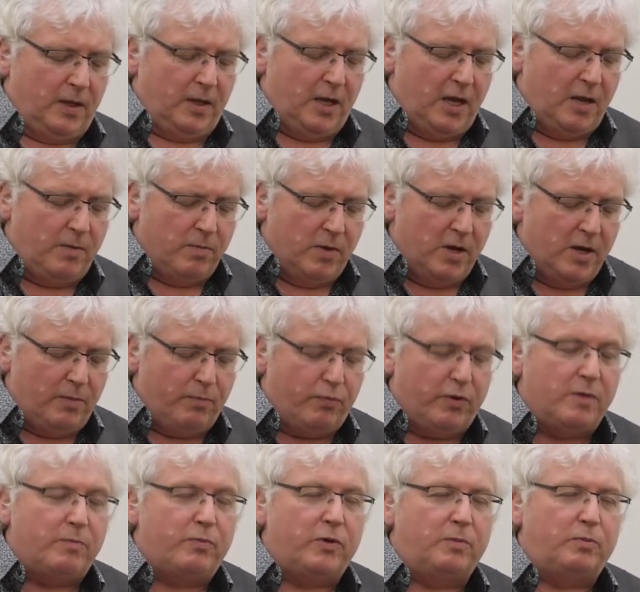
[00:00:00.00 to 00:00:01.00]
it might
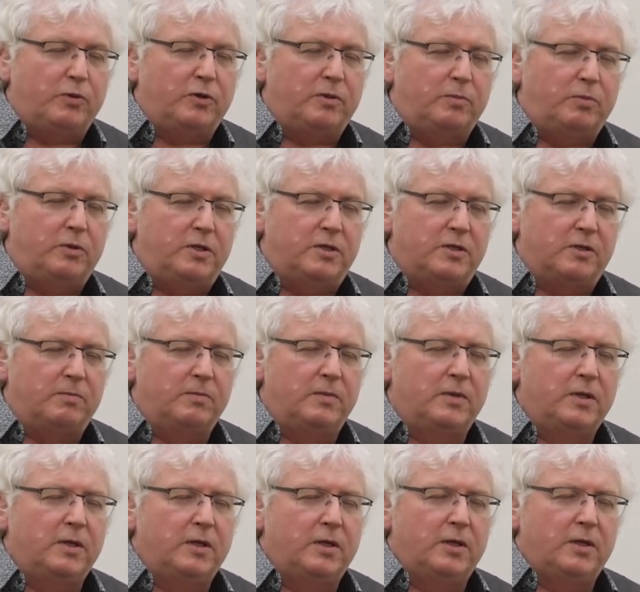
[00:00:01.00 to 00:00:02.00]
bring people to
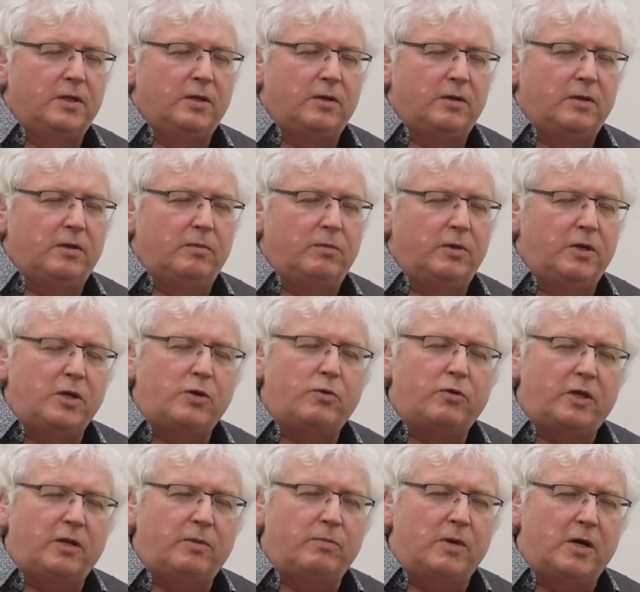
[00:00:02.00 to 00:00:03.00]
Buddhism, but
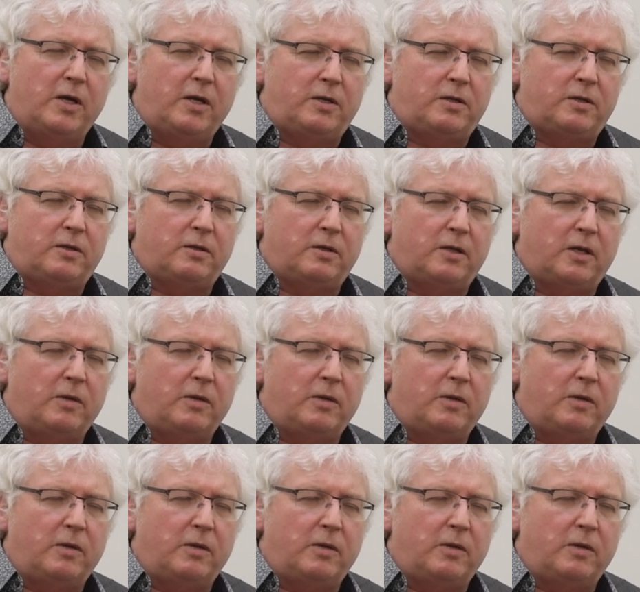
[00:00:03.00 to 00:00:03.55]
equally it might,